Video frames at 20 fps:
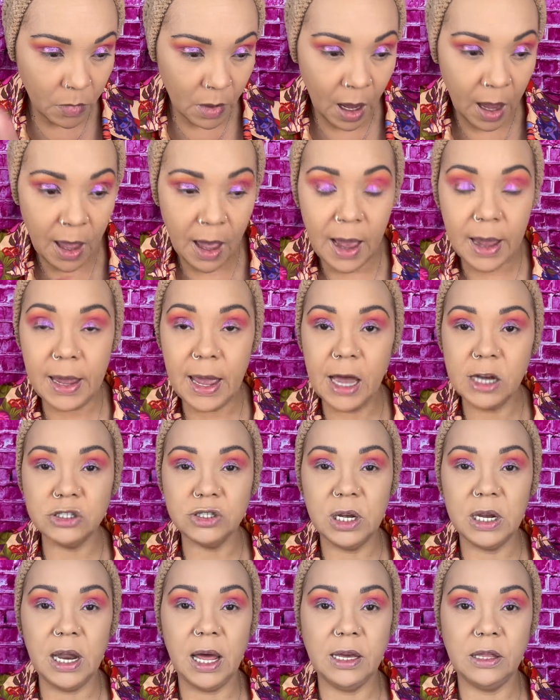I actually
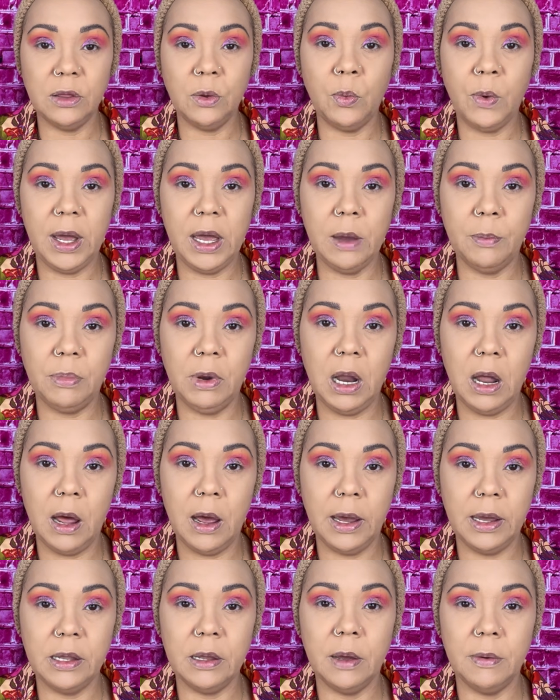like the way
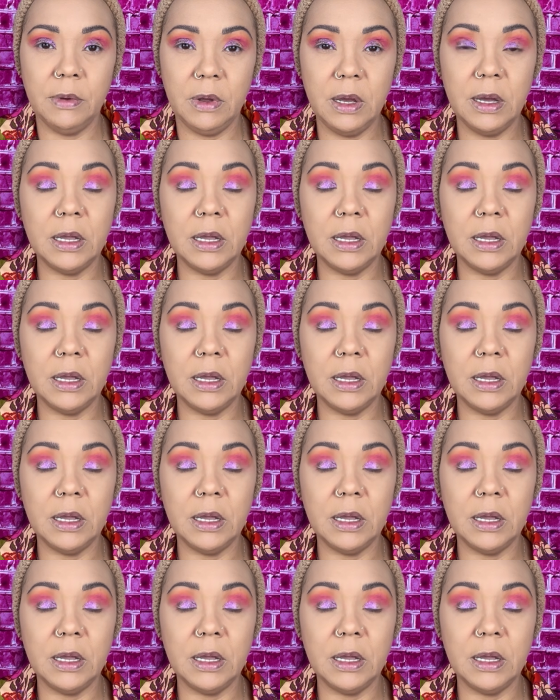it